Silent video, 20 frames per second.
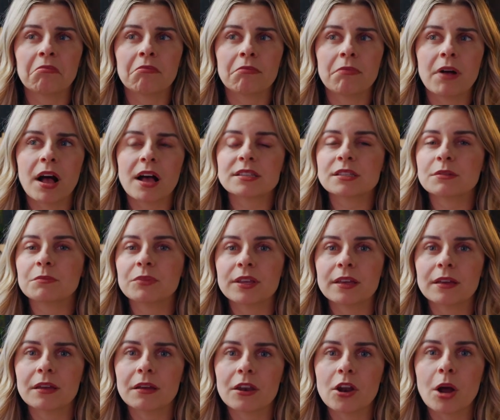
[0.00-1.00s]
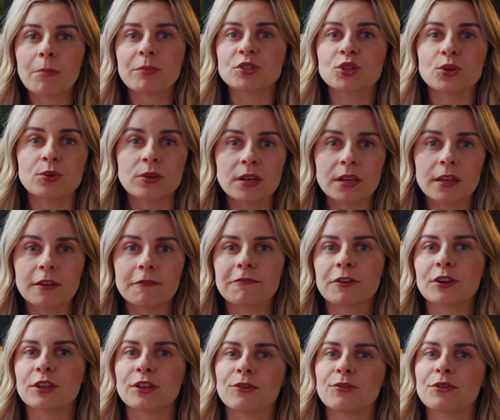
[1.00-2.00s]
possibly an opportunity
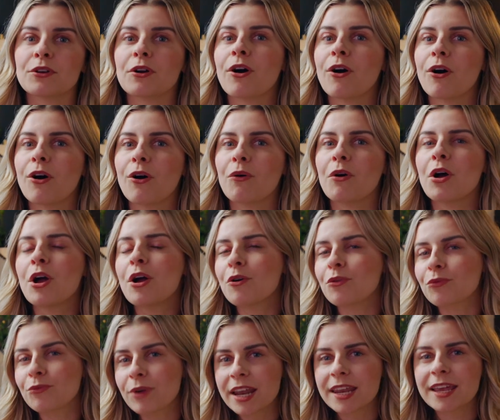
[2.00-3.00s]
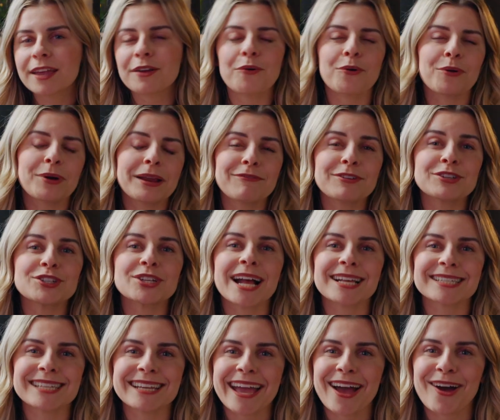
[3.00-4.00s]
for you to call Redding or even
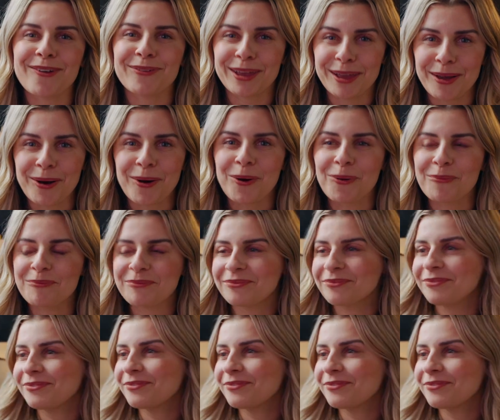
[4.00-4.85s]
Shasta County home.